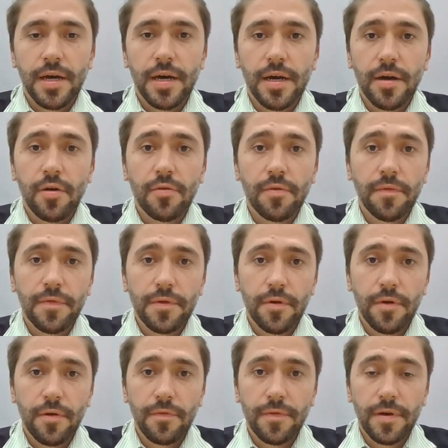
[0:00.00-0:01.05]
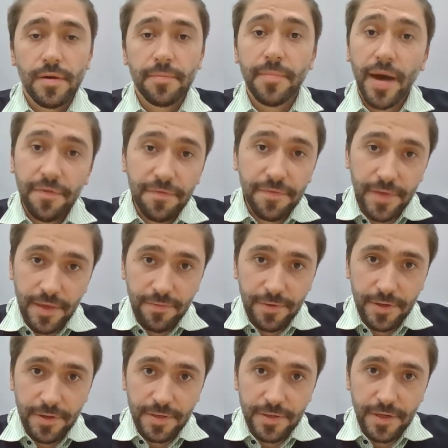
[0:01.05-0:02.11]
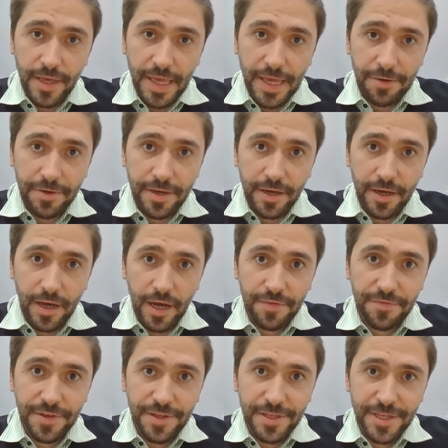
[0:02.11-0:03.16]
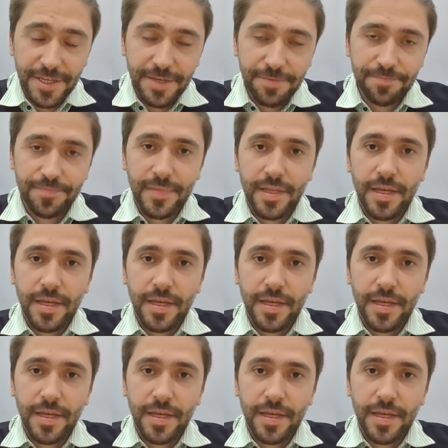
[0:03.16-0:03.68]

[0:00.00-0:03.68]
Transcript: overview of my favorite area, IVD.